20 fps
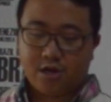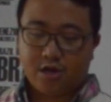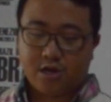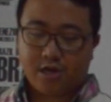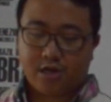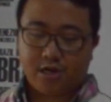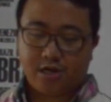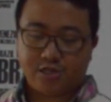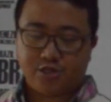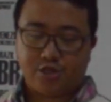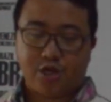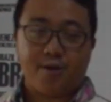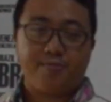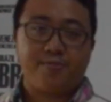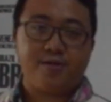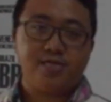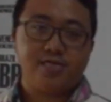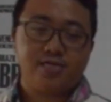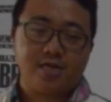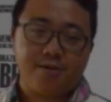a
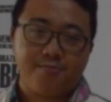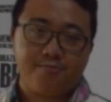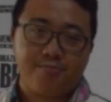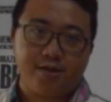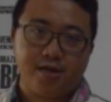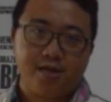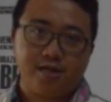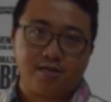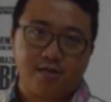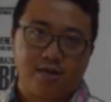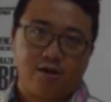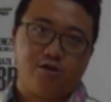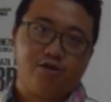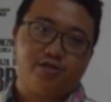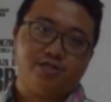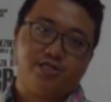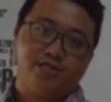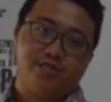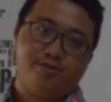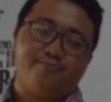Japanese company that
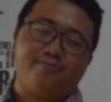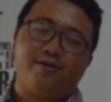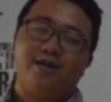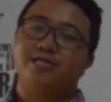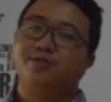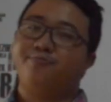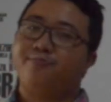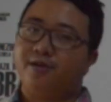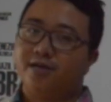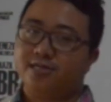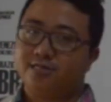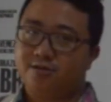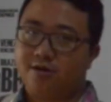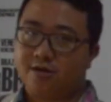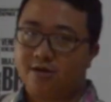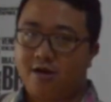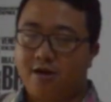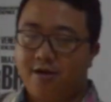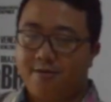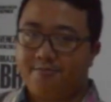launches
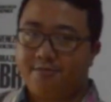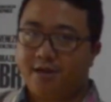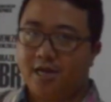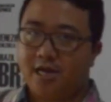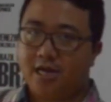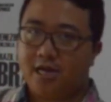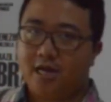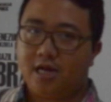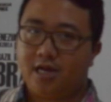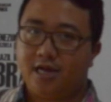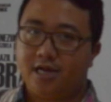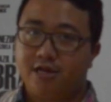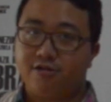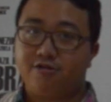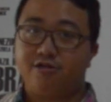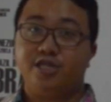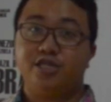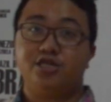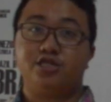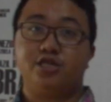Price.com in
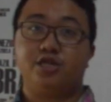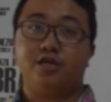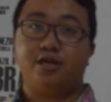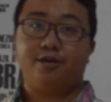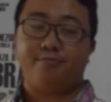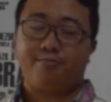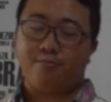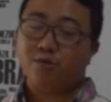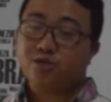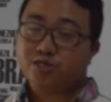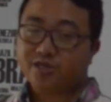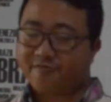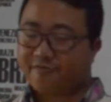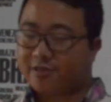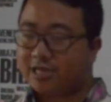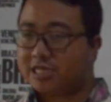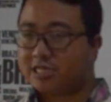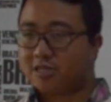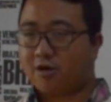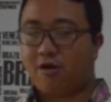Indonesia. And most of
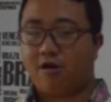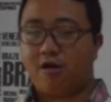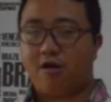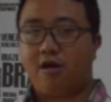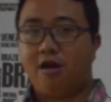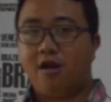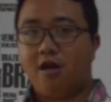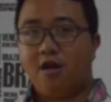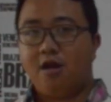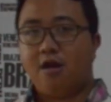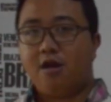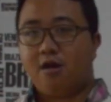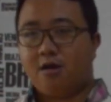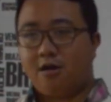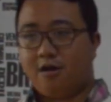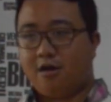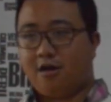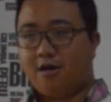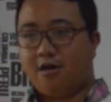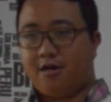these are
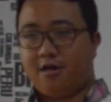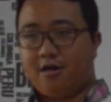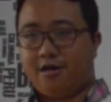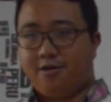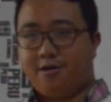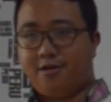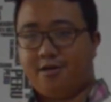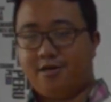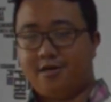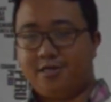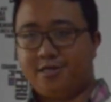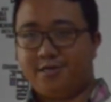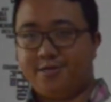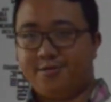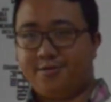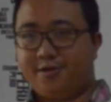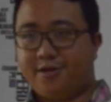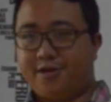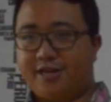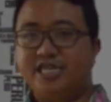
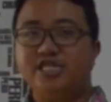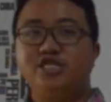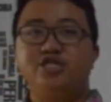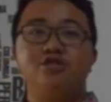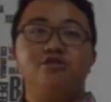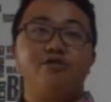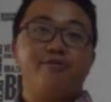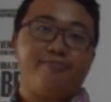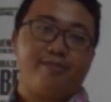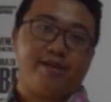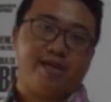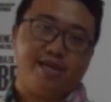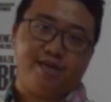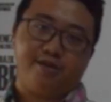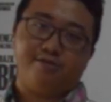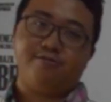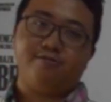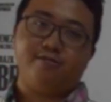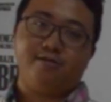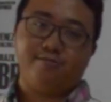a regional
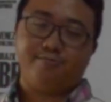player,